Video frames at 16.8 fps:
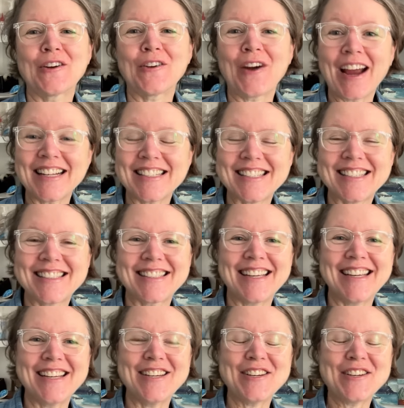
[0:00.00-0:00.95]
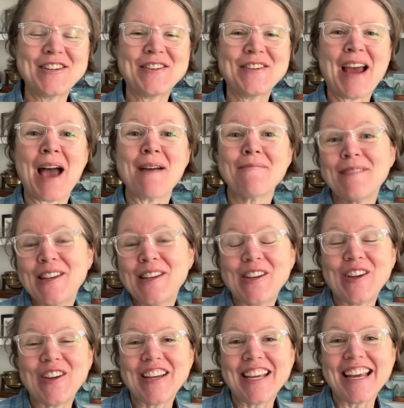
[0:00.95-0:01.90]
Great to see you. Happy
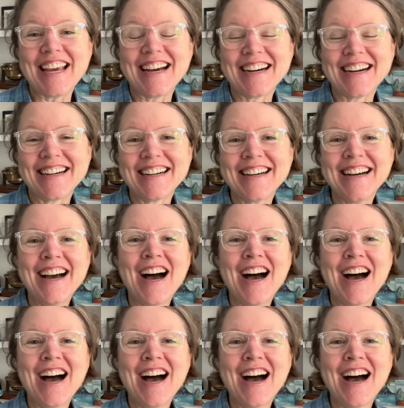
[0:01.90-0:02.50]
New Year.